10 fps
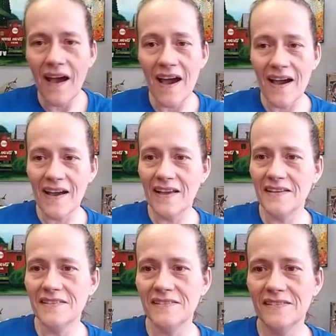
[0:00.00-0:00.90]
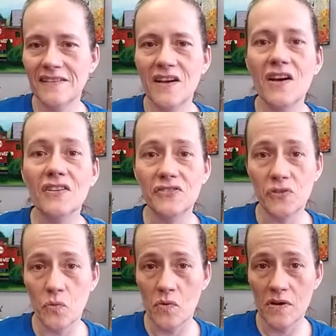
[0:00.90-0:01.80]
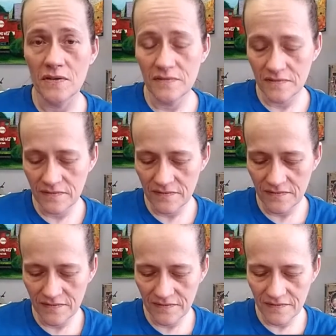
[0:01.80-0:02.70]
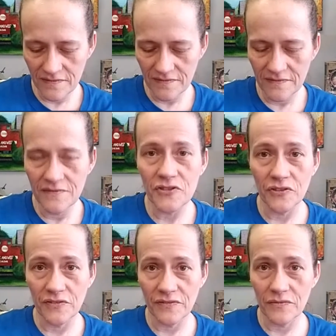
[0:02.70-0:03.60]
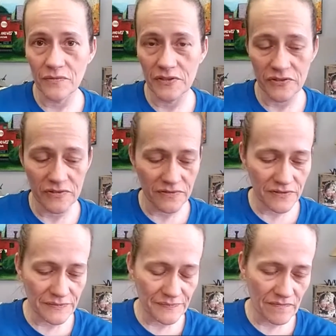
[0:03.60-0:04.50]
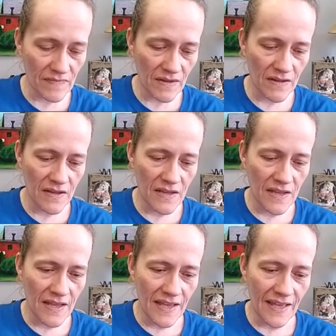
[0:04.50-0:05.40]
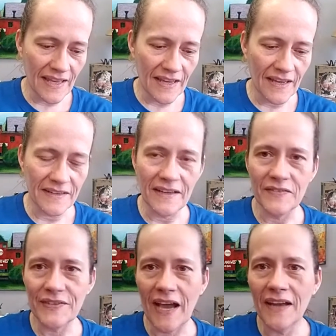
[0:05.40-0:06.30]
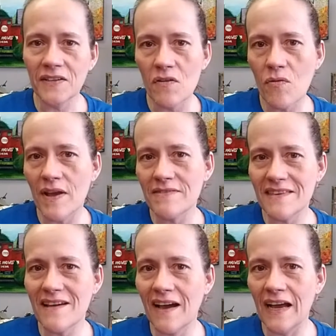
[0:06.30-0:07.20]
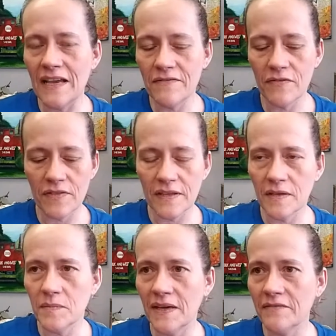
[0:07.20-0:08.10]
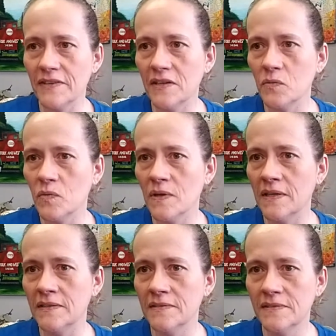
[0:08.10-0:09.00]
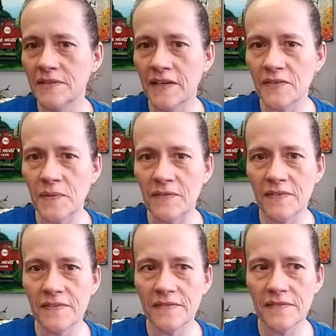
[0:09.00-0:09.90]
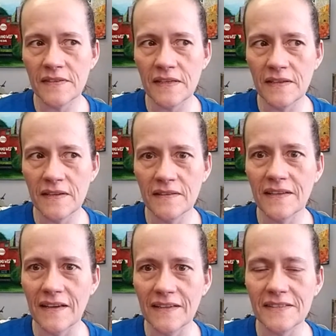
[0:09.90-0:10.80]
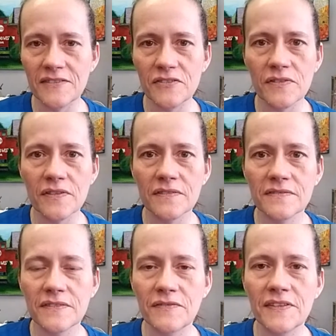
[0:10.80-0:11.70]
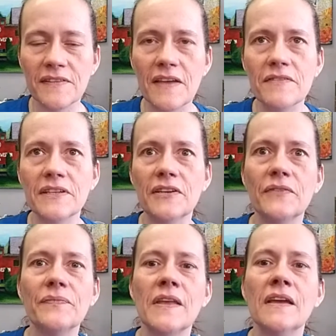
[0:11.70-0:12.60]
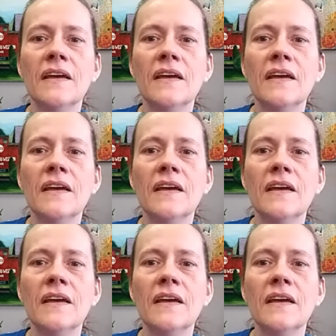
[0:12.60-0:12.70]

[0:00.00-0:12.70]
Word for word: I adore Joseph Originals and I've gotten quite the eye for them. I found one, you guys may have seen it. Yeah, I did do the, you've seen that video.